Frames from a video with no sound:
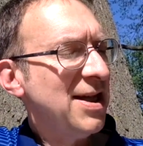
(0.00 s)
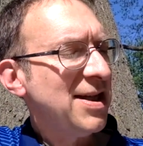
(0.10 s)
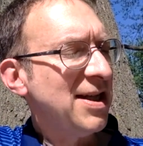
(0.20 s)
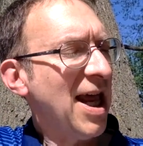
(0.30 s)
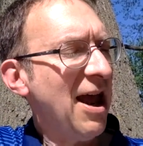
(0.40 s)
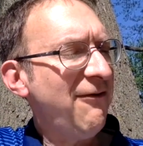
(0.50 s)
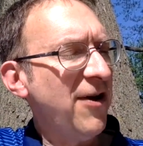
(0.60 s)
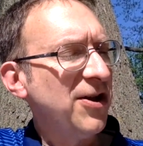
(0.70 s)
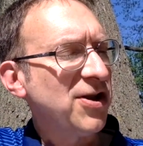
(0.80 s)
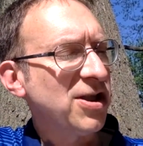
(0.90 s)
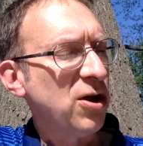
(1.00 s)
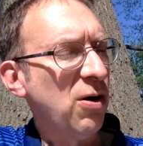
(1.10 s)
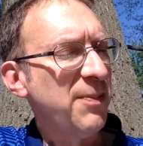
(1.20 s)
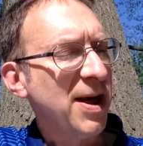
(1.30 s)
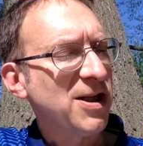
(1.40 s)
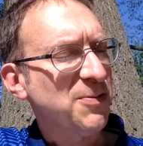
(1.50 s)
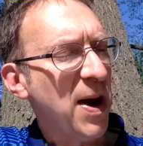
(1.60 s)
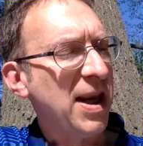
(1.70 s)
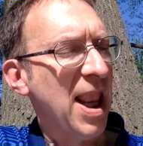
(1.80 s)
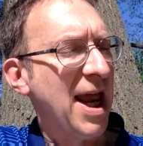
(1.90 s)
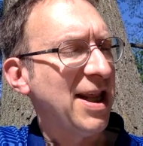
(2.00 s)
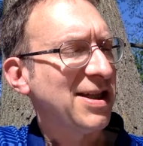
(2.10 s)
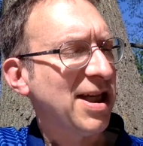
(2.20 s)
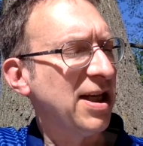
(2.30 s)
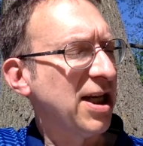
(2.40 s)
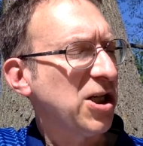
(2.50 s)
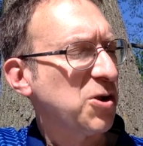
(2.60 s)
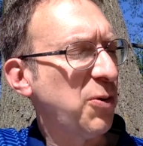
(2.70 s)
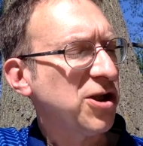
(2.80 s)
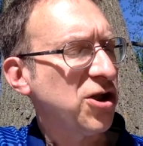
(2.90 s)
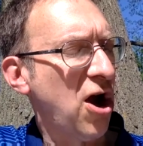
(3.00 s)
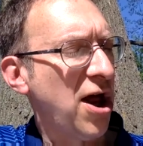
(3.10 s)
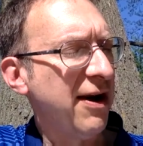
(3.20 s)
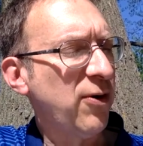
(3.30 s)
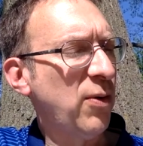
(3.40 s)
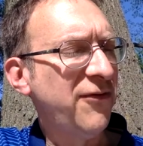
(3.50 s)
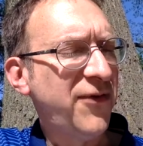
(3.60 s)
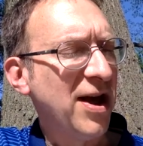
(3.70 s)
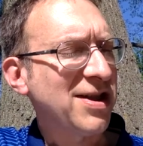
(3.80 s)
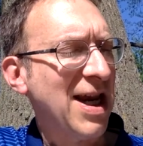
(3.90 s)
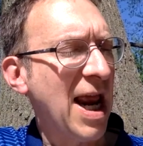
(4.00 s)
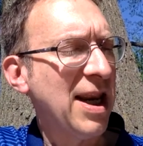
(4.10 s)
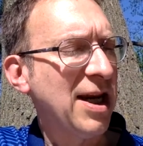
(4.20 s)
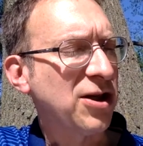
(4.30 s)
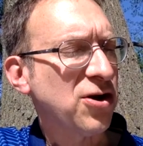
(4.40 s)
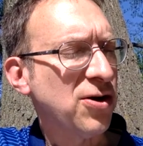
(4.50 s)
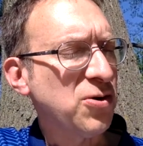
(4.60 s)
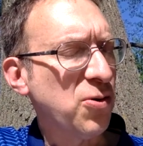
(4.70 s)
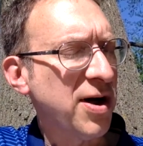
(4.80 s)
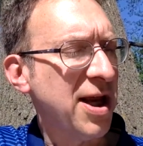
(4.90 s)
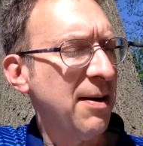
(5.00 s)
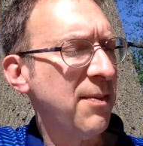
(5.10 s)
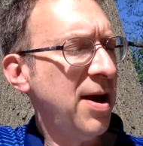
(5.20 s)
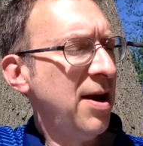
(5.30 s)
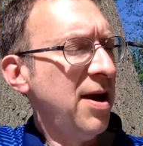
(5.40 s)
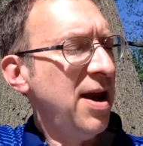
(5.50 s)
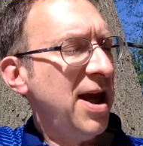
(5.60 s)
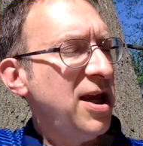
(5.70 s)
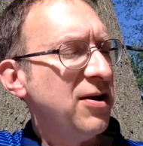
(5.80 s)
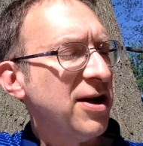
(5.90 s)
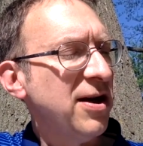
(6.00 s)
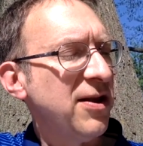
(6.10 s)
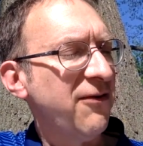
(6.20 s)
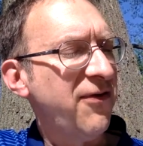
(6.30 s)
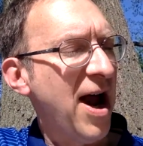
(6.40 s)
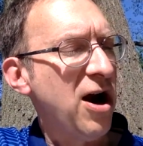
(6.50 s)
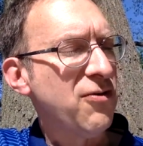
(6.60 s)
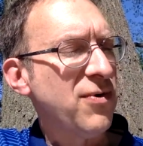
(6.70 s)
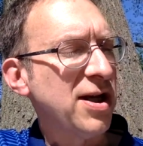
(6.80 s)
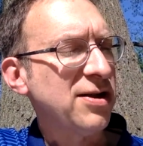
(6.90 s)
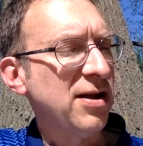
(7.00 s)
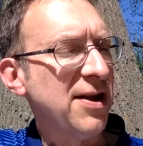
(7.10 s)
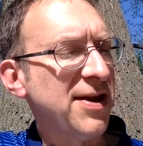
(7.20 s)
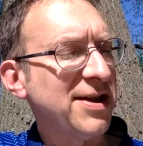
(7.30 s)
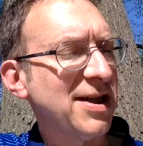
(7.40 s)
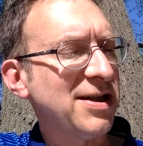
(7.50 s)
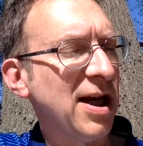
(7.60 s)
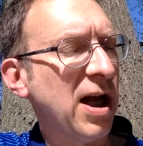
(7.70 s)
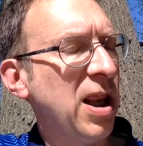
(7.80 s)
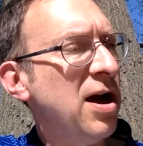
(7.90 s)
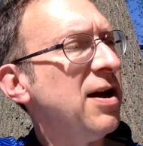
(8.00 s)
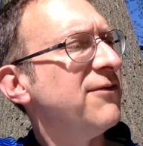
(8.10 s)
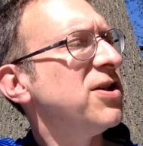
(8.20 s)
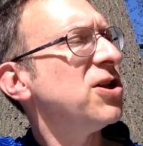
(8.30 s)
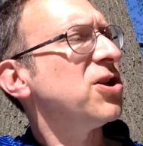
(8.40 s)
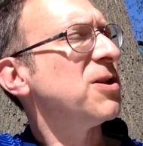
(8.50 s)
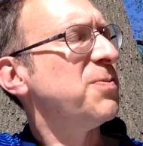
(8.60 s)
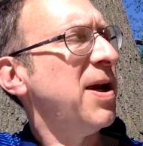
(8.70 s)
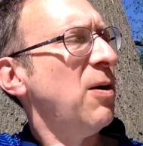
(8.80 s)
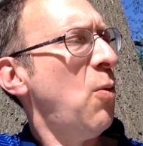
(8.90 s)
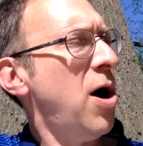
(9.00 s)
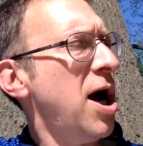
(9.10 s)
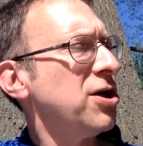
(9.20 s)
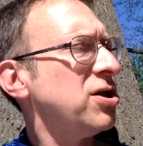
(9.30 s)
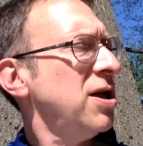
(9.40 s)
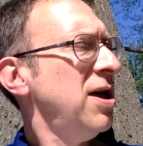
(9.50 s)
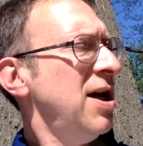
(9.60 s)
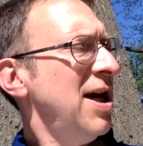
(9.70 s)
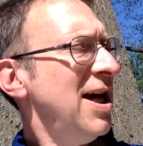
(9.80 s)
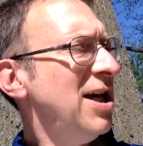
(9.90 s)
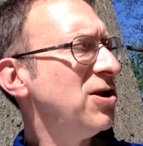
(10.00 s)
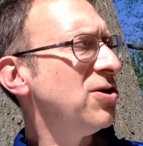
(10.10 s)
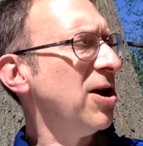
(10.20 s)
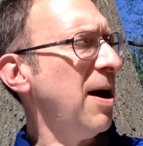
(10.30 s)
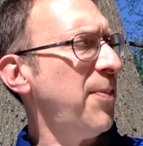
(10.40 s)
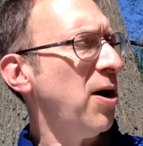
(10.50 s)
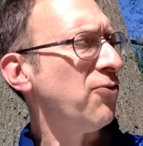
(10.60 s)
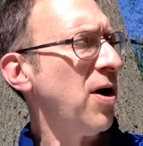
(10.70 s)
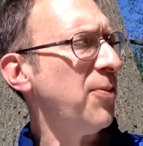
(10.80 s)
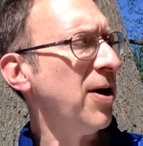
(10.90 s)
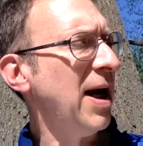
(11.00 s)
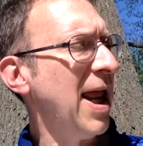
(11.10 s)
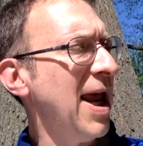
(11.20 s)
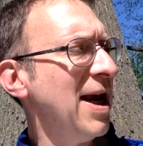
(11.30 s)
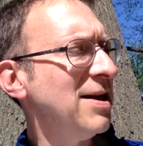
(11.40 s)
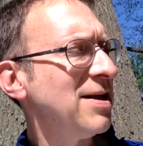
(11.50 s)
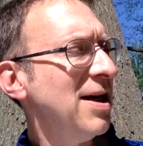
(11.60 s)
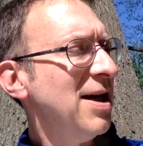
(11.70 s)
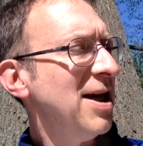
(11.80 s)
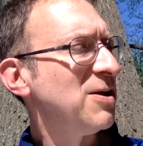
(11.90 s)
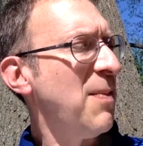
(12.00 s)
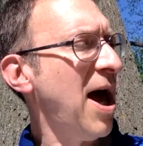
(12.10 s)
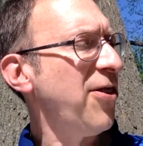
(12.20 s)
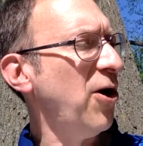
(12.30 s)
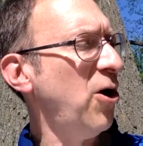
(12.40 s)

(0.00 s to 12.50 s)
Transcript: Tendai felt as though a big spotlight had suddenly switched on. Everyone fell silent and turned toward him. He could hear the fire rustle and the distant clunk of dishes being washed. He stood up on rubbery legs. His mouth